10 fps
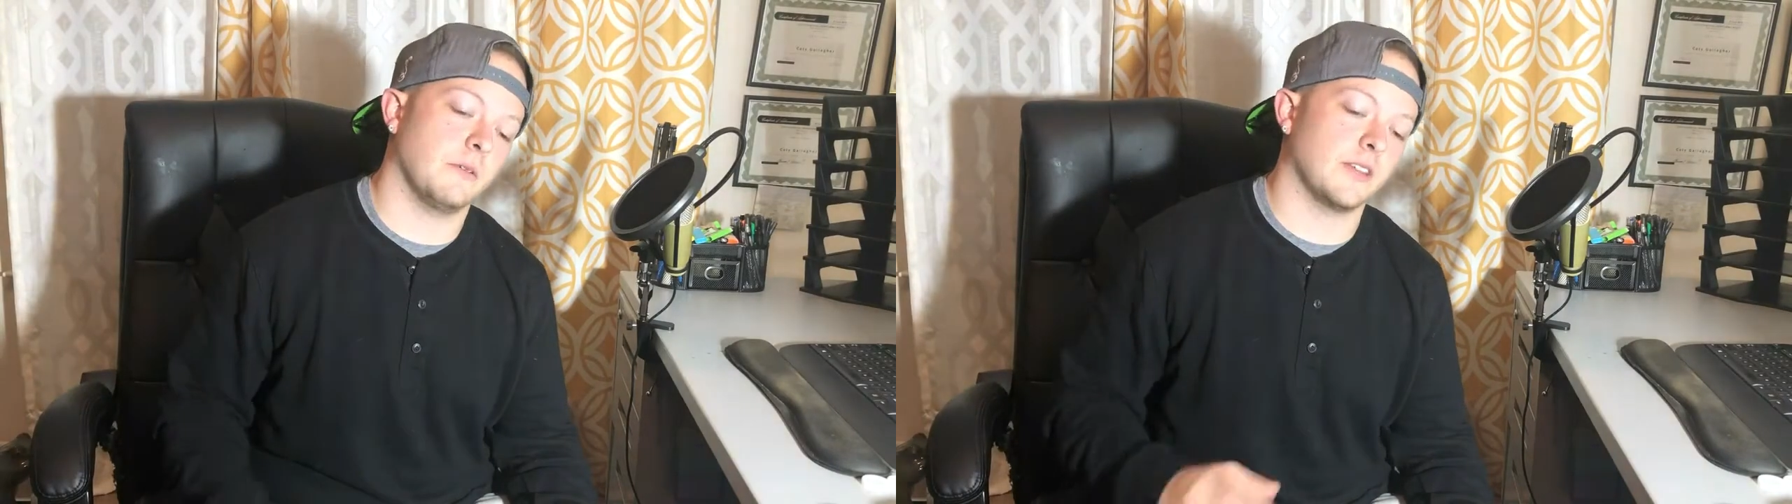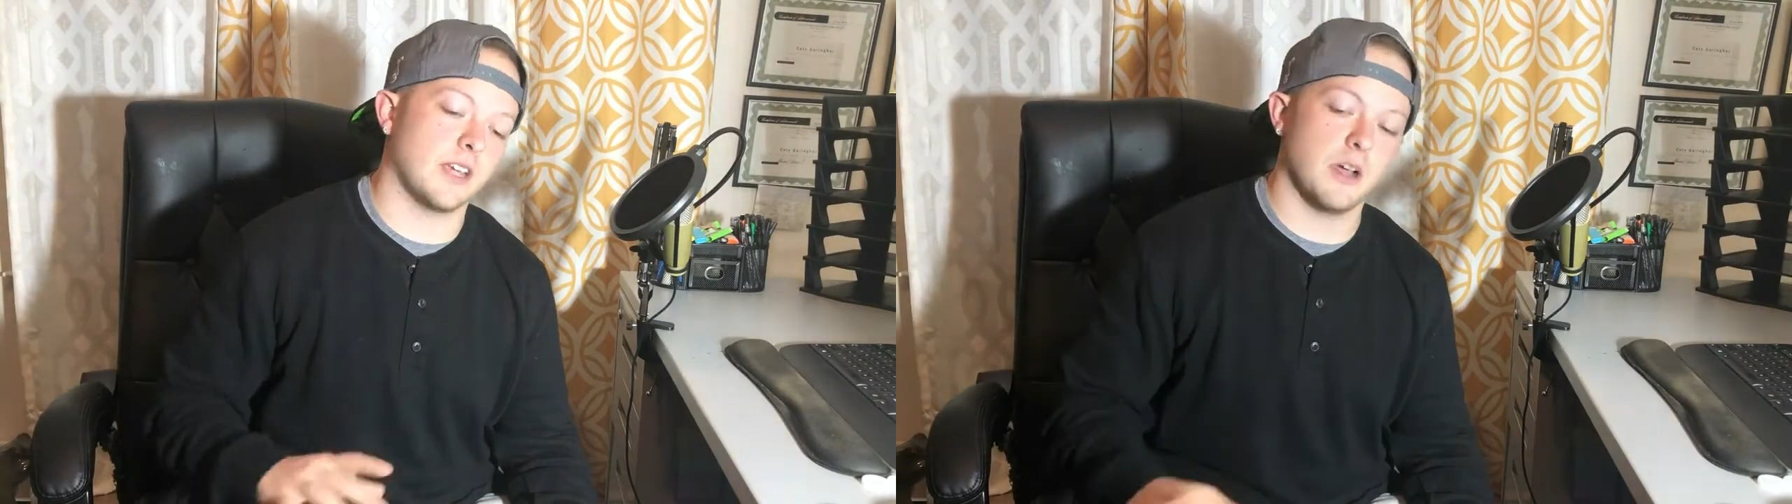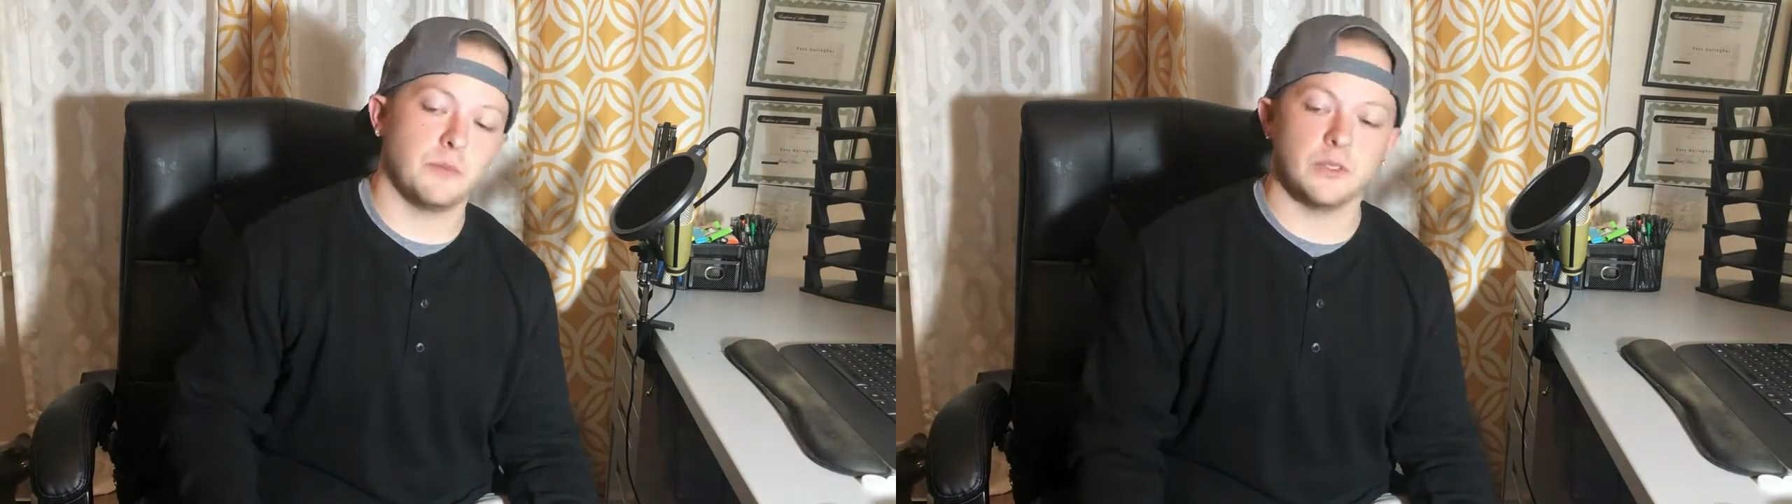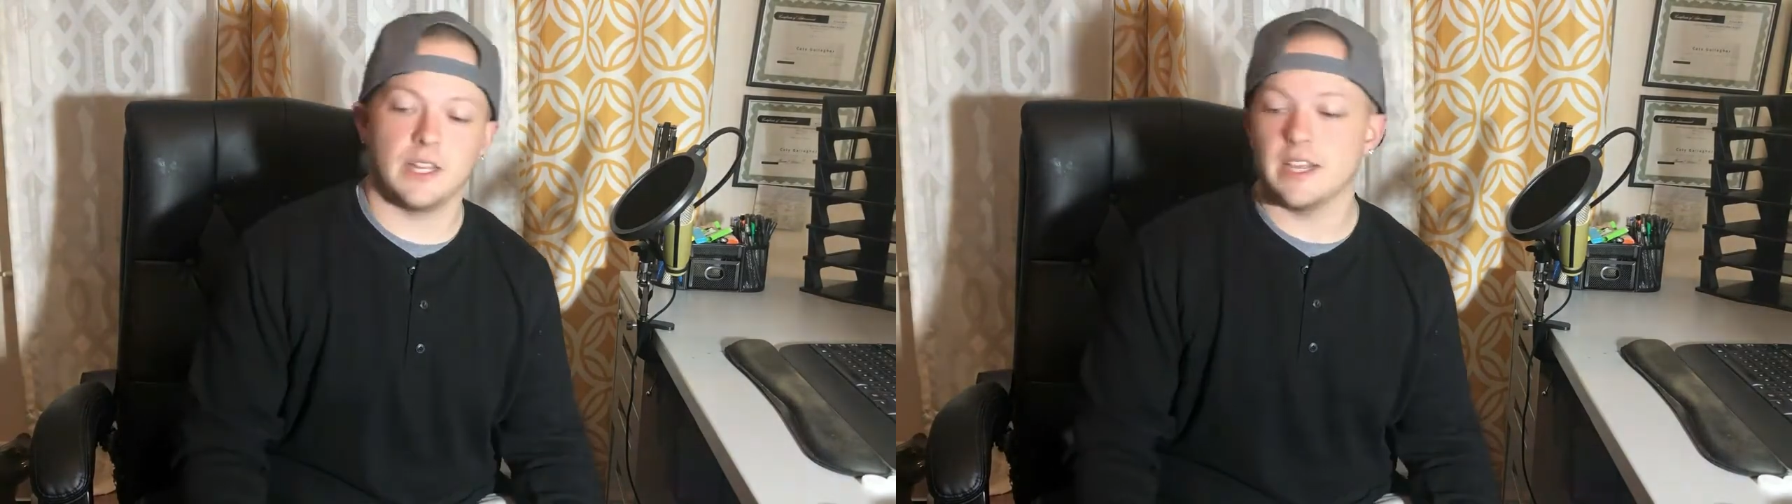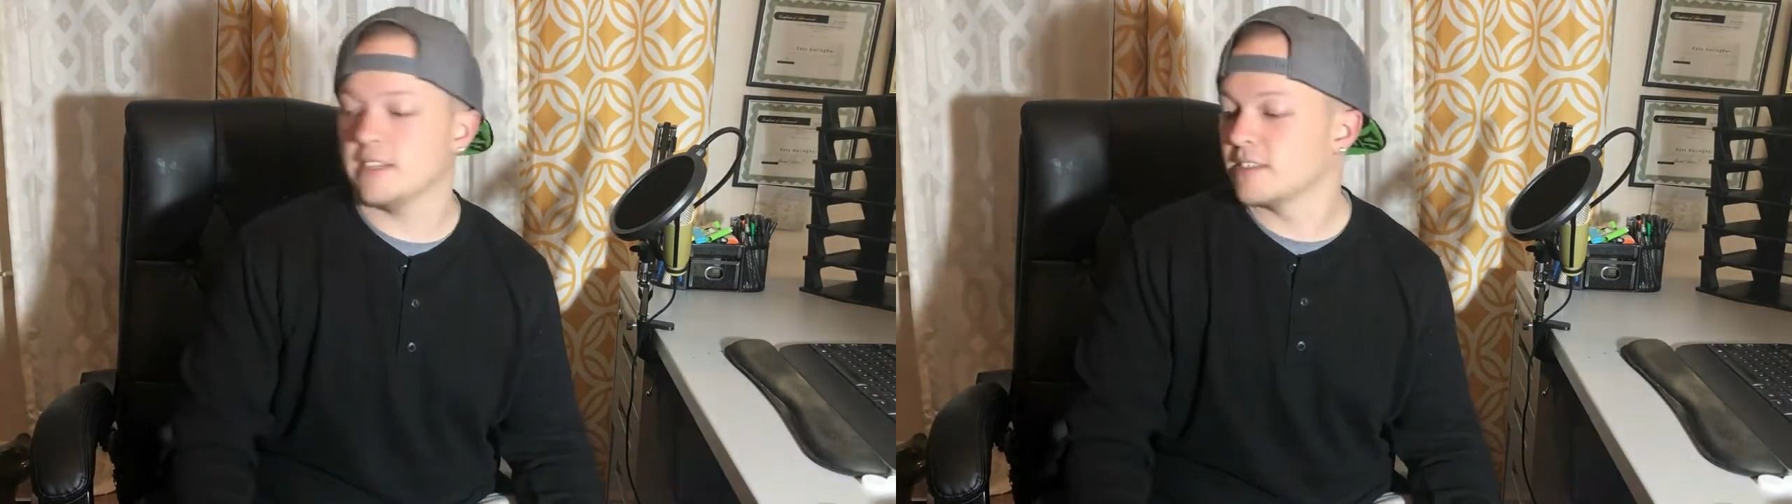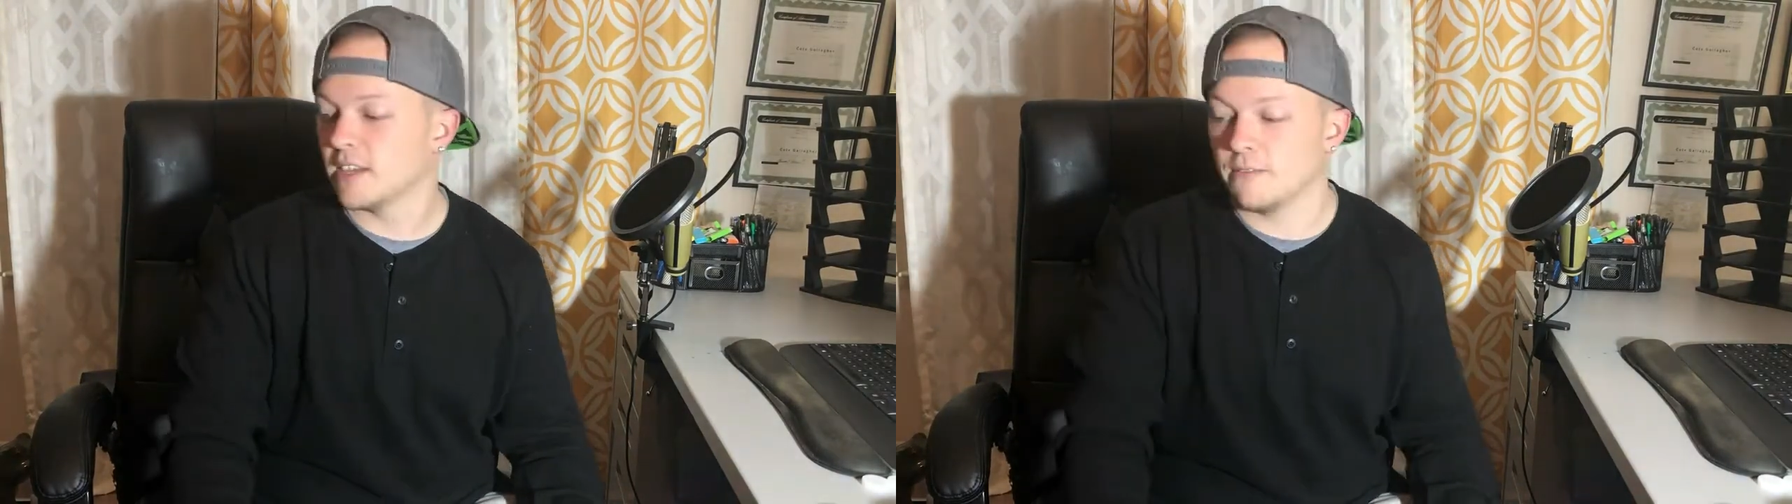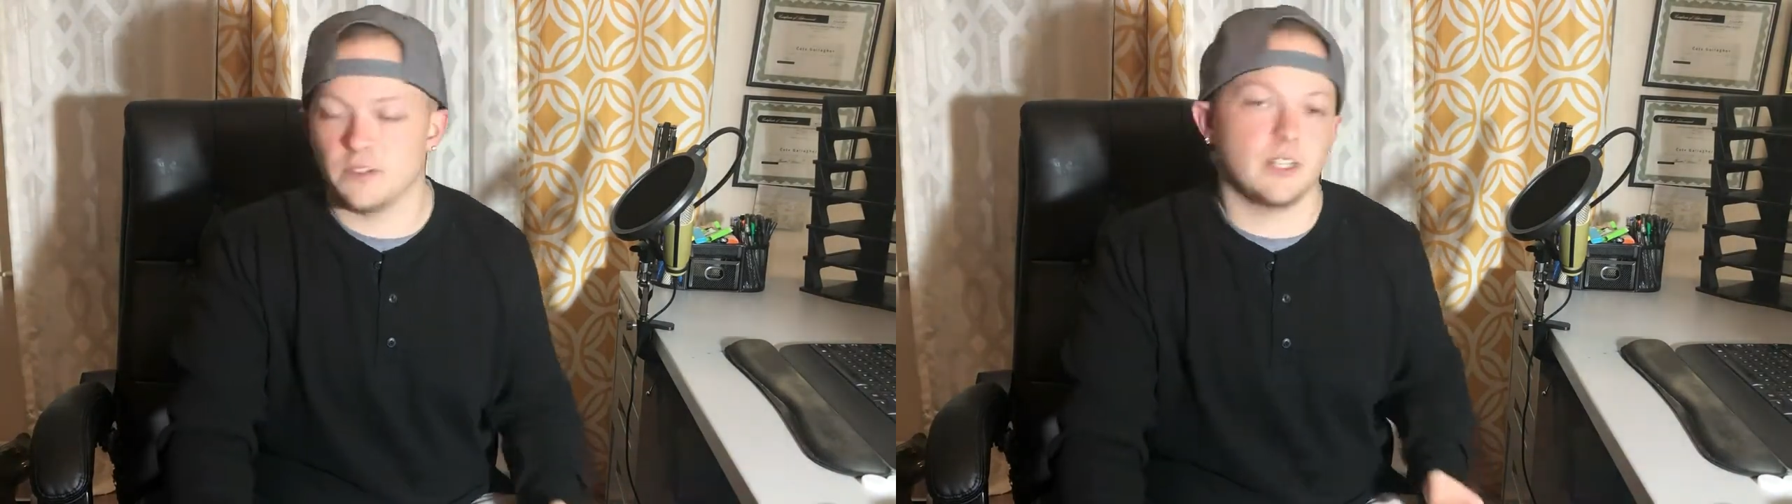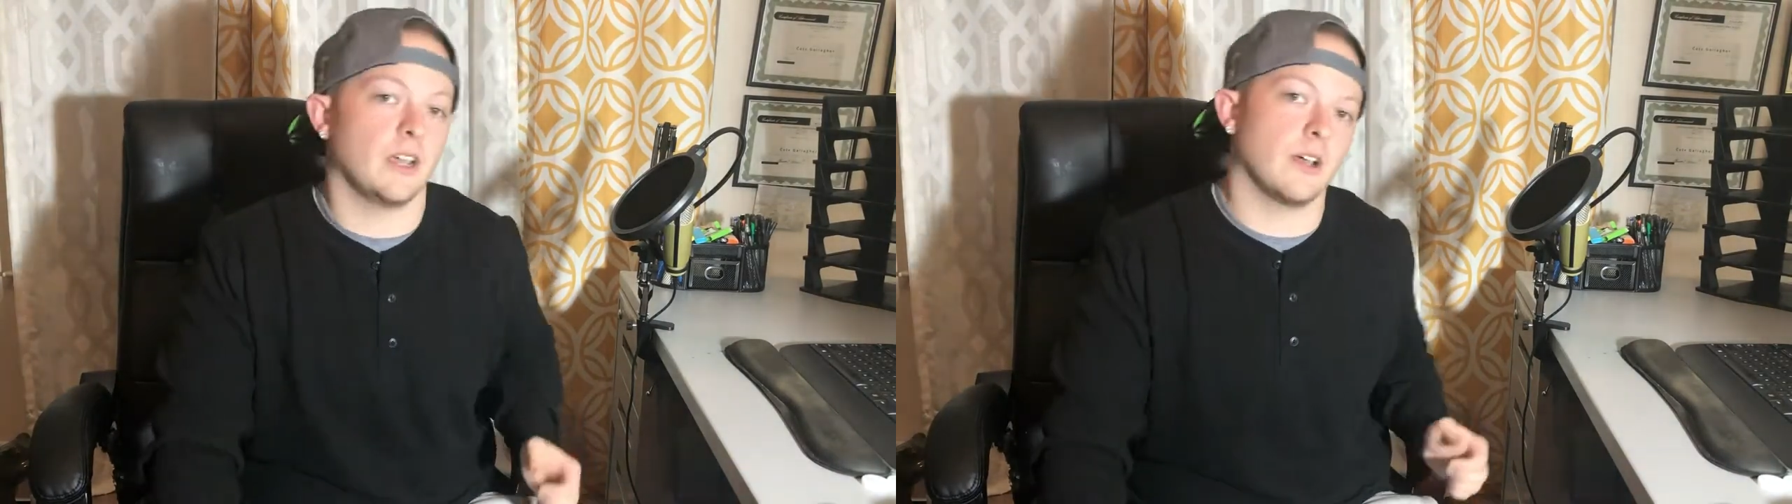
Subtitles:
with a couple days left to